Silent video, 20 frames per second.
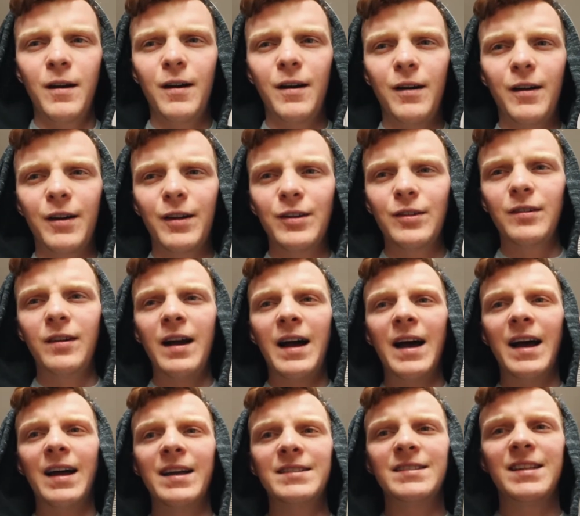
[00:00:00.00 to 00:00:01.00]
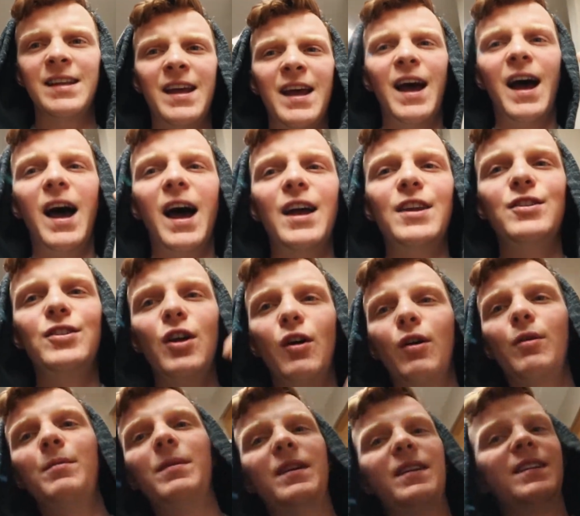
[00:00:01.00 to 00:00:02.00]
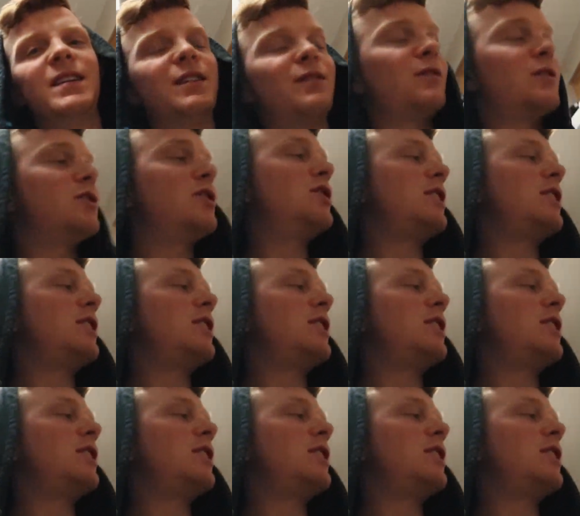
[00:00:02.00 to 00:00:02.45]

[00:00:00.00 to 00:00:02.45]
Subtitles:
All right, you guys, I know I'm in a different